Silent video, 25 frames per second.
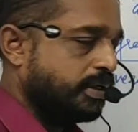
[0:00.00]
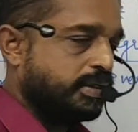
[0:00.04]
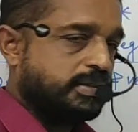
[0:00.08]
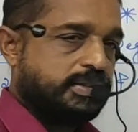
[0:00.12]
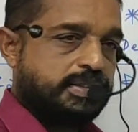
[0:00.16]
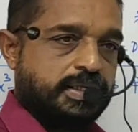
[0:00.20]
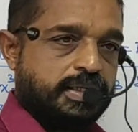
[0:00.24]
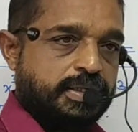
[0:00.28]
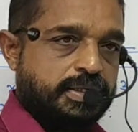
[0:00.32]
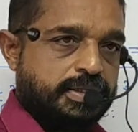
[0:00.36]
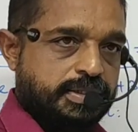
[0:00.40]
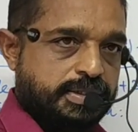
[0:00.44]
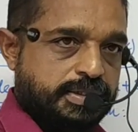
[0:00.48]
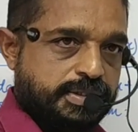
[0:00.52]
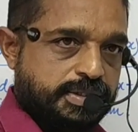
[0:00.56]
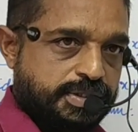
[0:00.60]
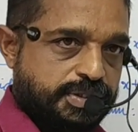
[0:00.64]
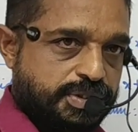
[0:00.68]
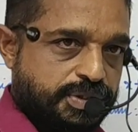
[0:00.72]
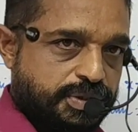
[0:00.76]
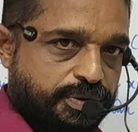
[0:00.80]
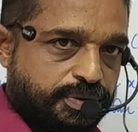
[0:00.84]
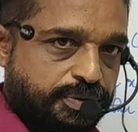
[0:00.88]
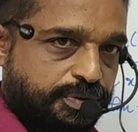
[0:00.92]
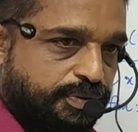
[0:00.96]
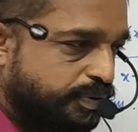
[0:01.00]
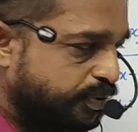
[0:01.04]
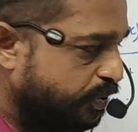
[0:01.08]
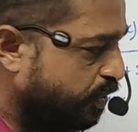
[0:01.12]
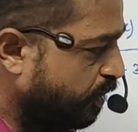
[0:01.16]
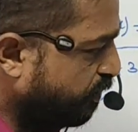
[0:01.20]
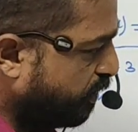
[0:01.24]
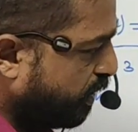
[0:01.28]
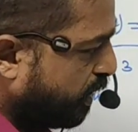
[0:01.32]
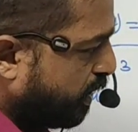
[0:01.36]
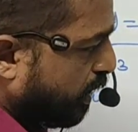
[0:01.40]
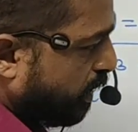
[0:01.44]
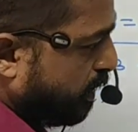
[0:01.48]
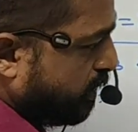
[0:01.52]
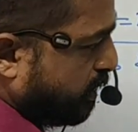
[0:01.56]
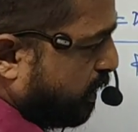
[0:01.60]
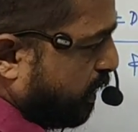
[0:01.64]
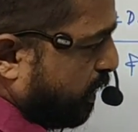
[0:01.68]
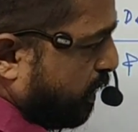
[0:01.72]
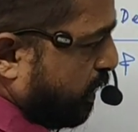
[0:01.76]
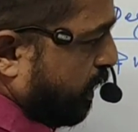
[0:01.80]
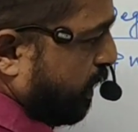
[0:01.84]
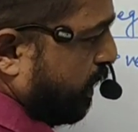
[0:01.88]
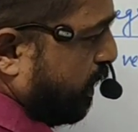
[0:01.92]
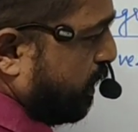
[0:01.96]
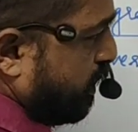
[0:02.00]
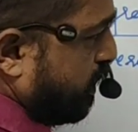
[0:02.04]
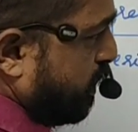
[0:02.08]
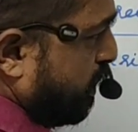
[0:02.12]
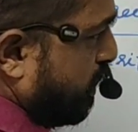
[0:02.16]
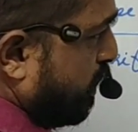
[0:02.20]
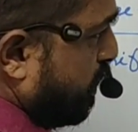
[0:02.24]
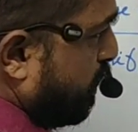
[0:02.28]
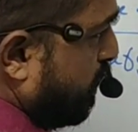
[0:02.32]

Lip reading: is 0. So we can say that